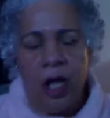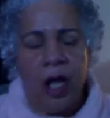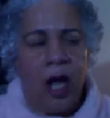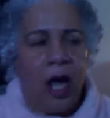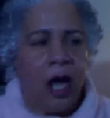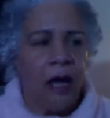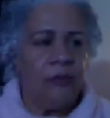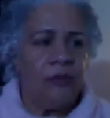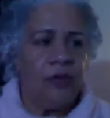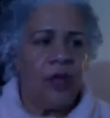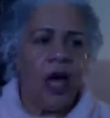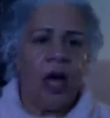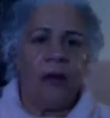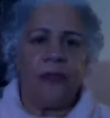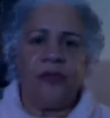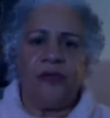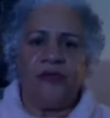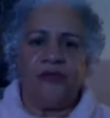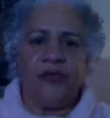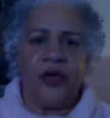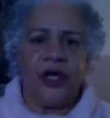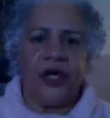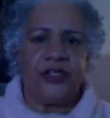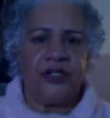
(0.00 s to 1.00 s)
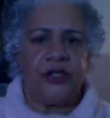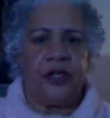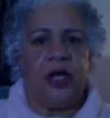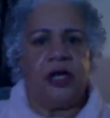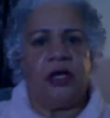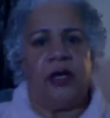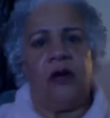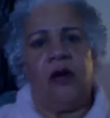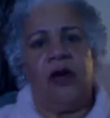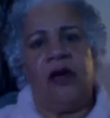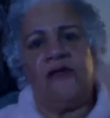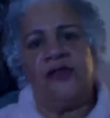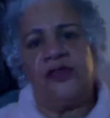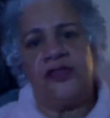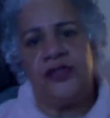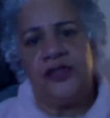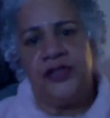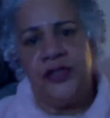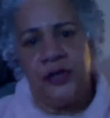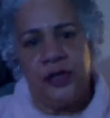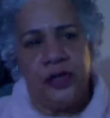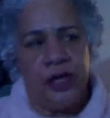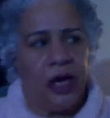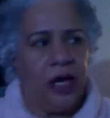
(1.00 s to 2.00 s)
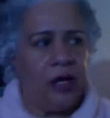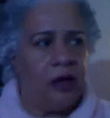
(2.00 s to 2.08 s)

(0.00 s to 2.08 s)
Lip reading: I'm not professional. I don't have a studio.